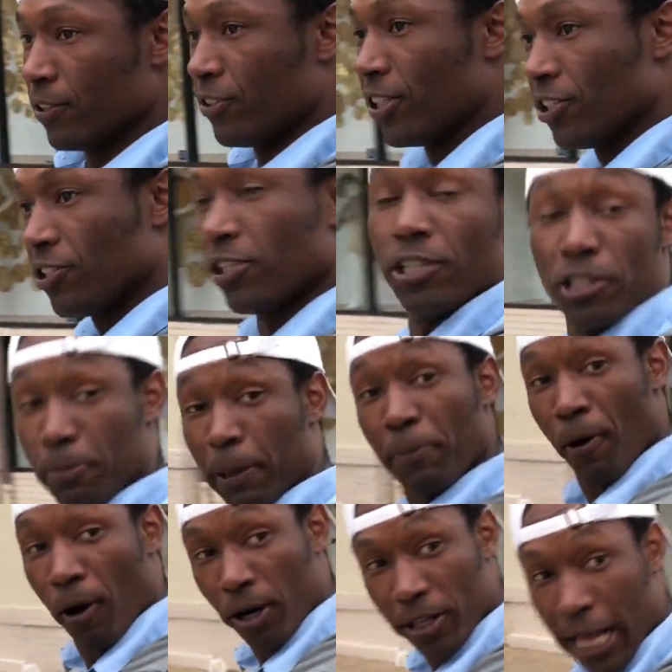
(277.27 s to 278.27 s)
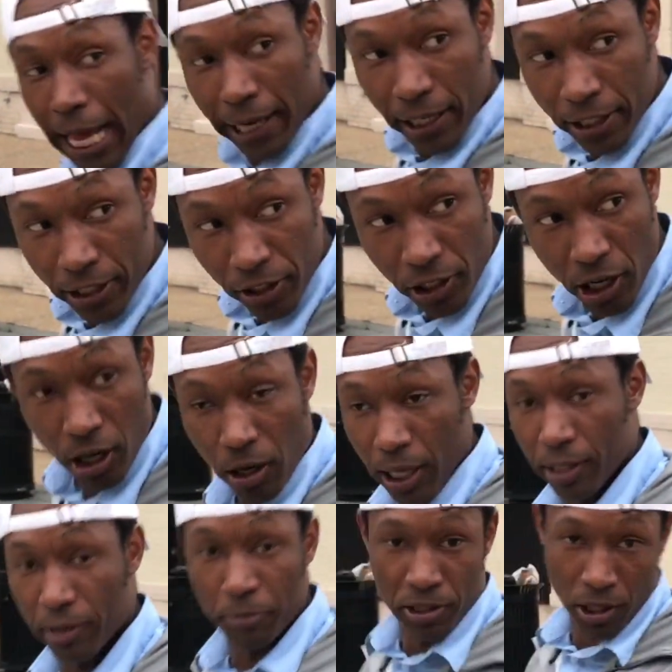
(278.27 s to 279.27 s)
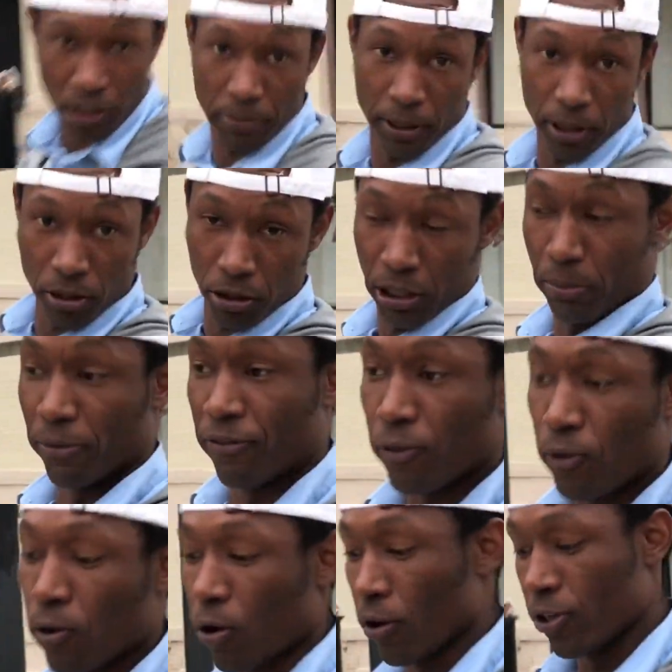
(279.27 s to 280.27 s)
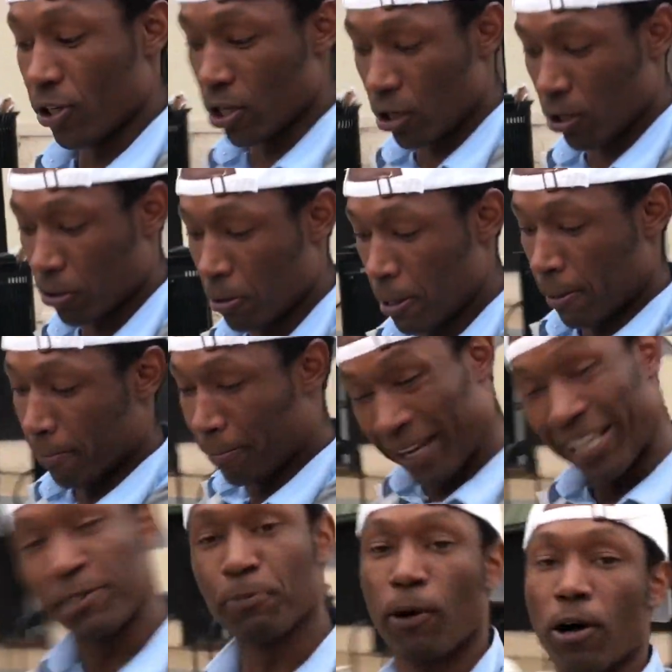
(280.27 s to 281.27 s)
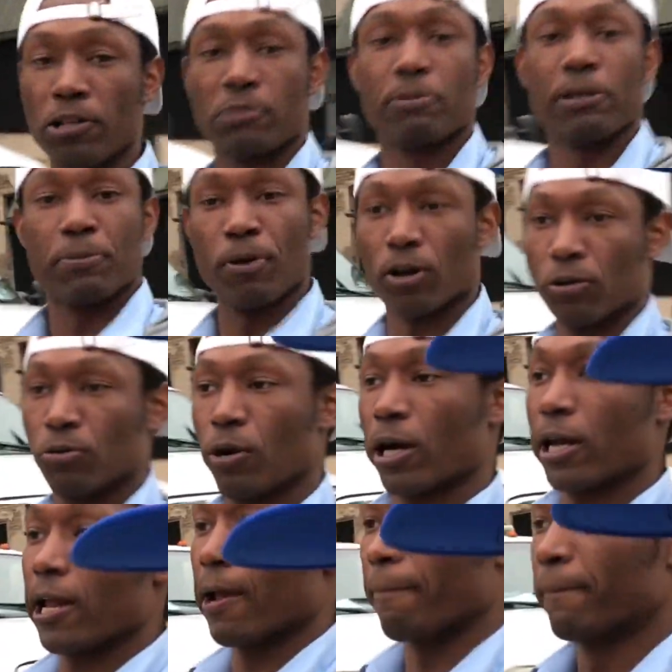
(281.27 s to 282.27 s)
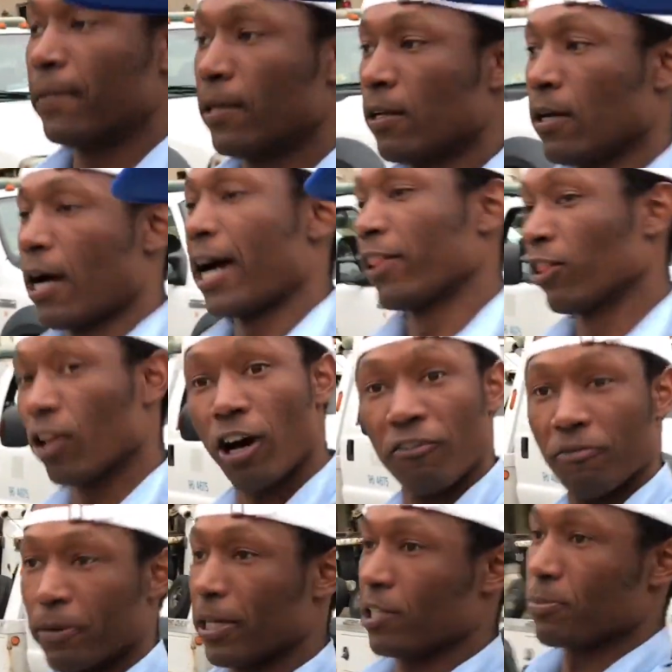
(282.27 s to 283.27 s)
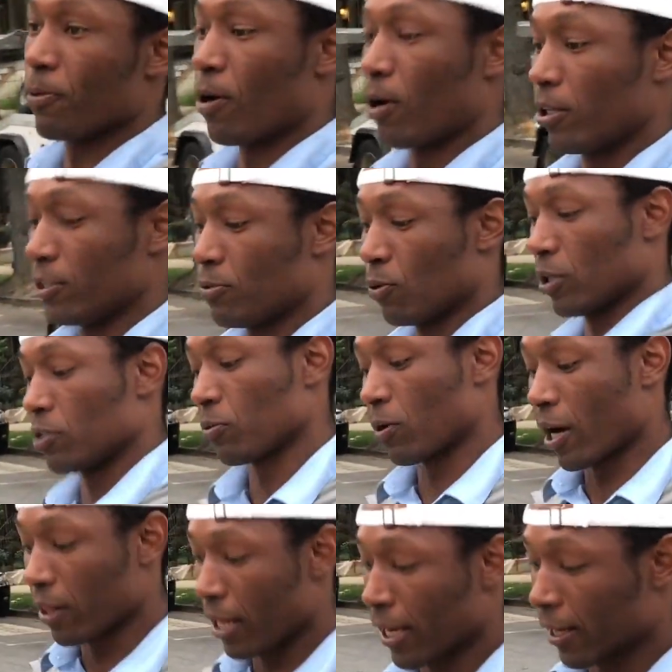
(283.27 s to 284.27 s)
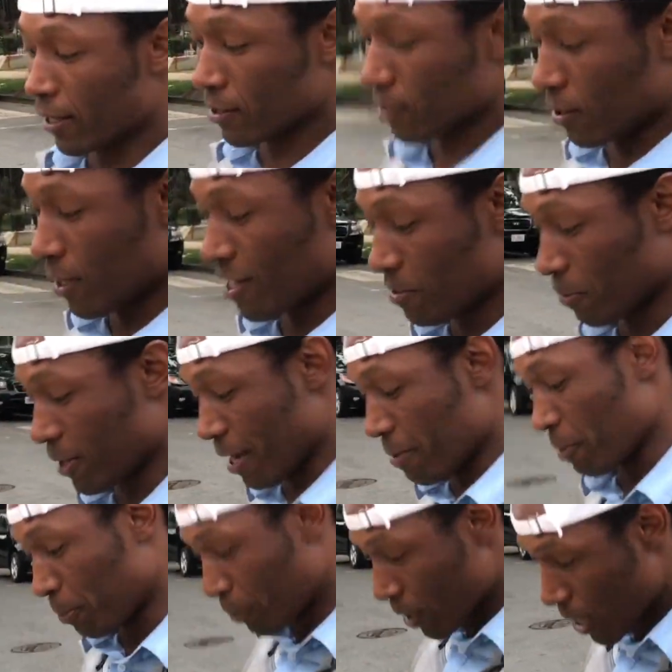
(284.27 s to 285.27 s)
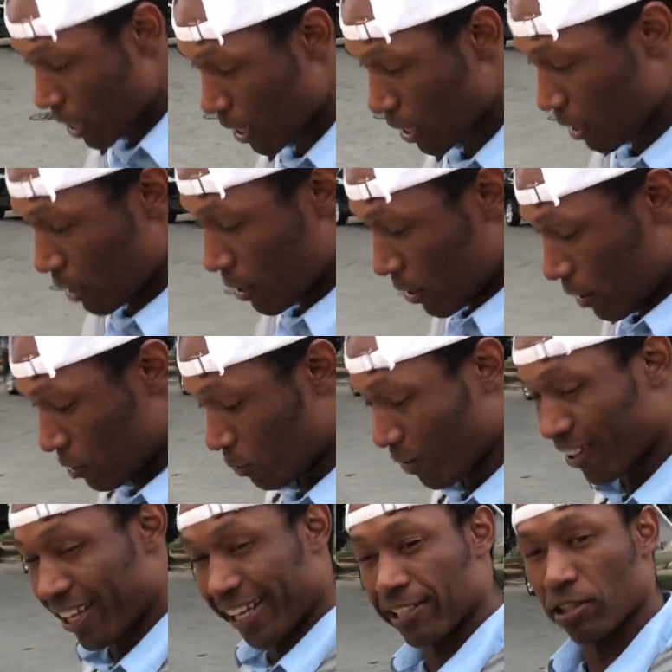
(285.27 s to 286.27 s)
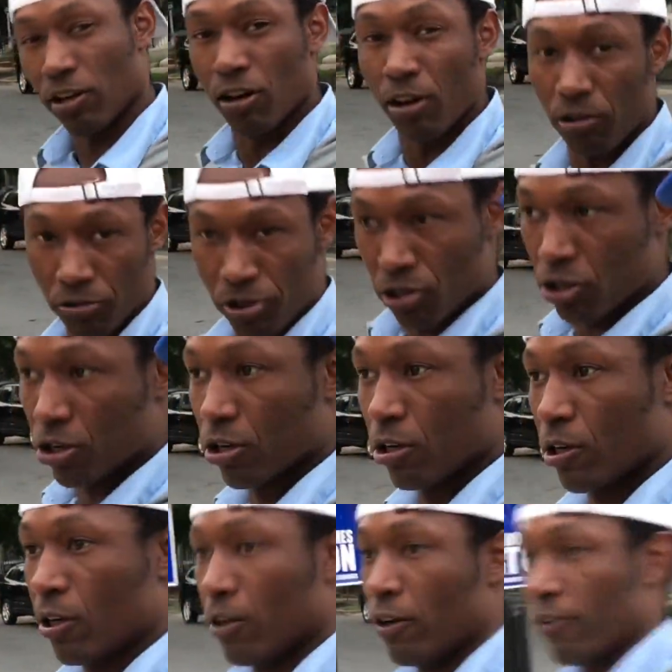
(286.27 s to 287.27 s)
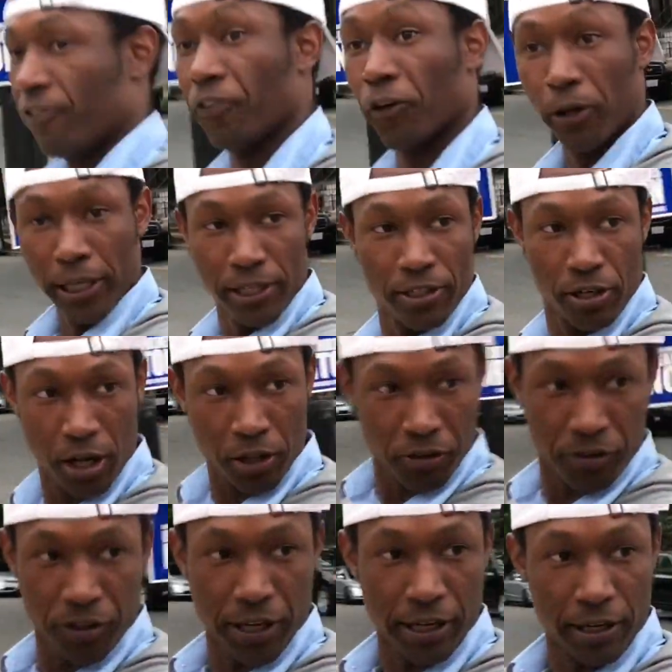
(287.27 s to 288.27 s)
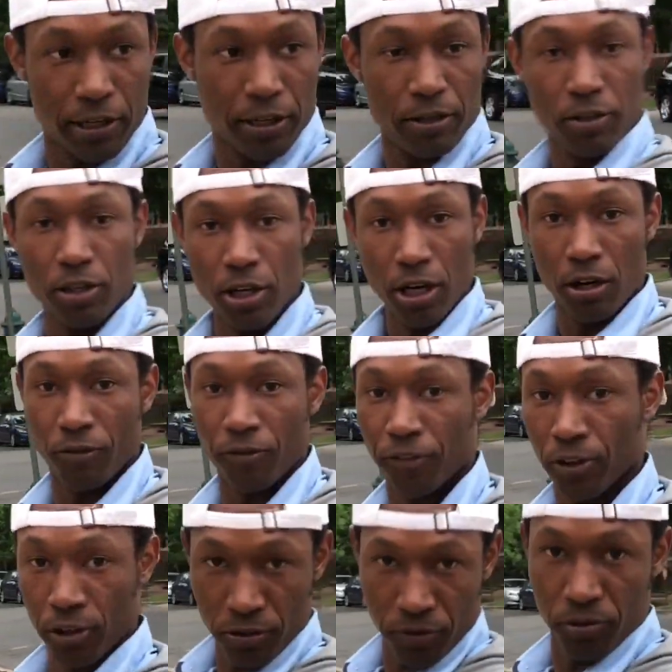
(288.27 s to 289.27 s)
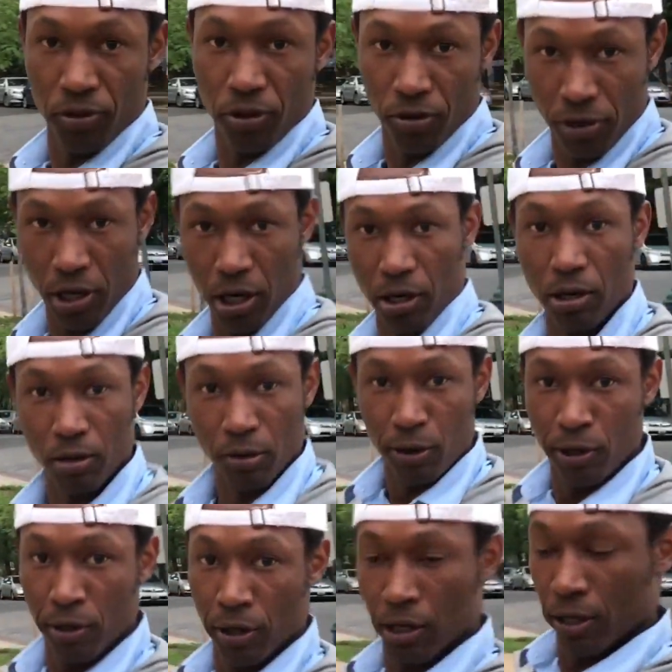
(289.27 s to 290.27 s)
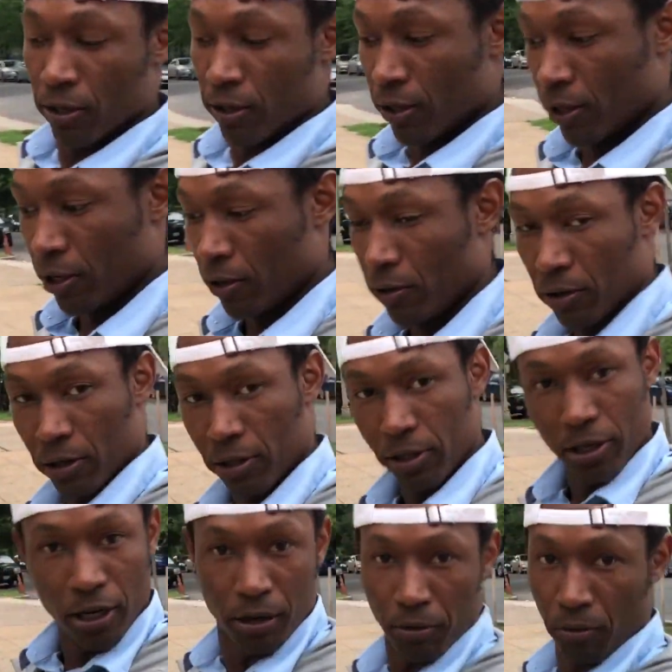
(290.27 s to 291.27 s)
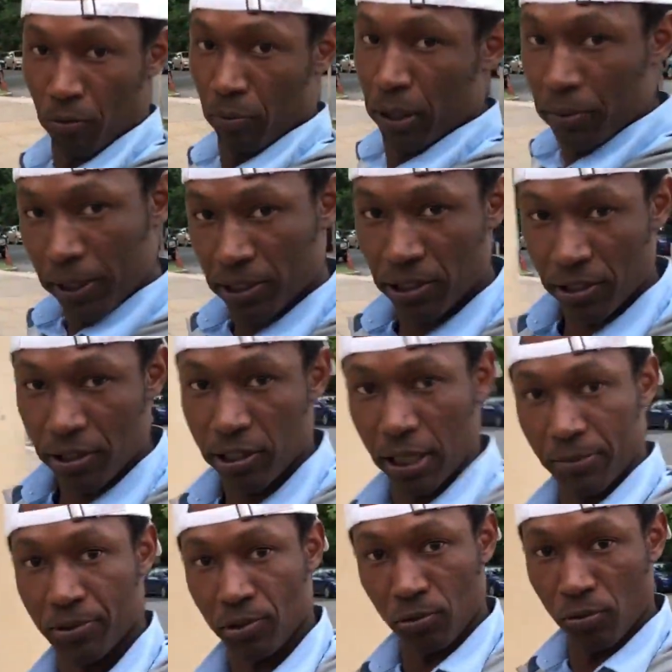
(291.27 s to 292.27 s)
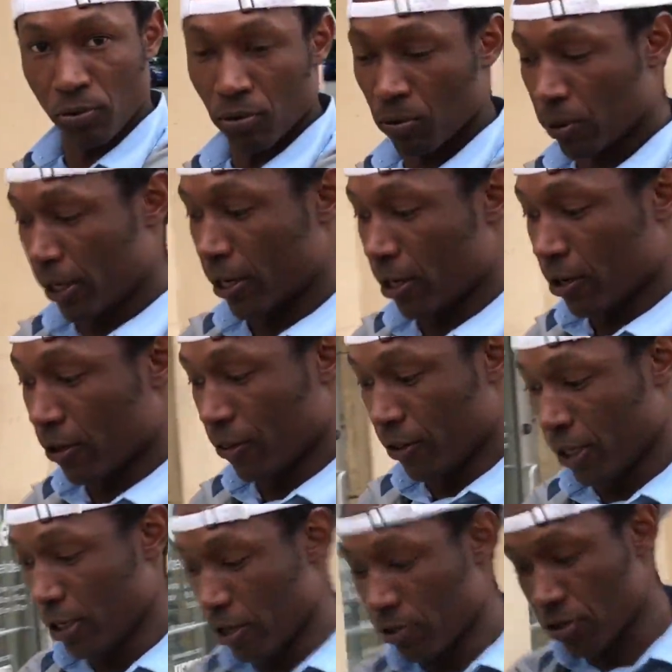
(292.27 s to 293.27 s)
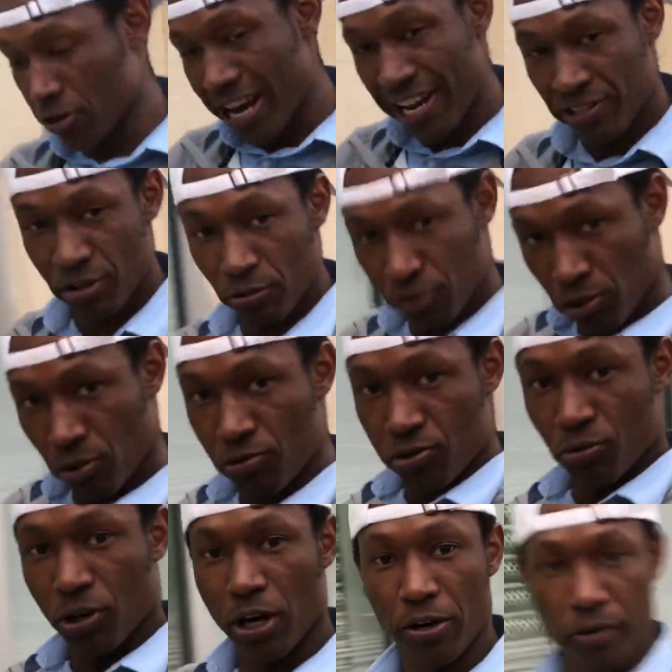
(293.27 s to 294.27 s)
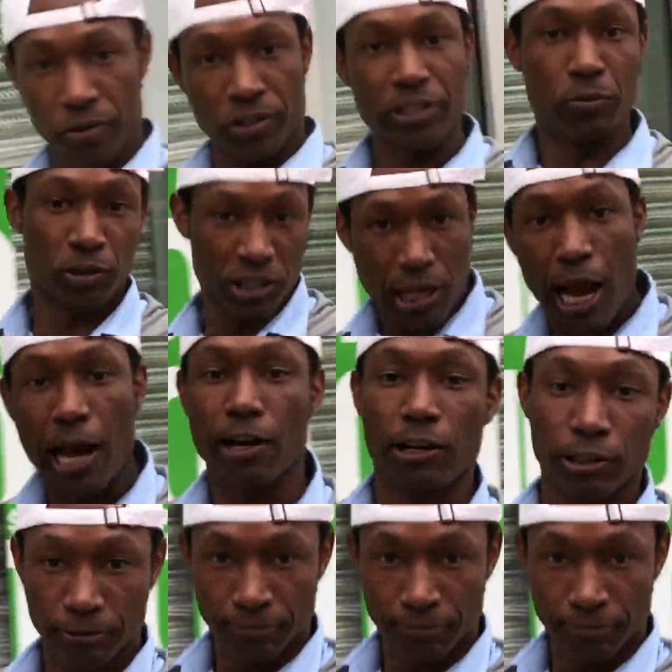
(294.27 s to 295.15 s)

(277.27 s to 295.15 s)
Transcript: DC is a big part of that. You know, we talked about Little League before. You know, baseball is a big part of who I am. I love baseball. It's what I like as a game to play. It's what I like as a culture. Footy is another thing. You know, for those of you who don't know, you know, we went to the same school where the international social currency was soccer.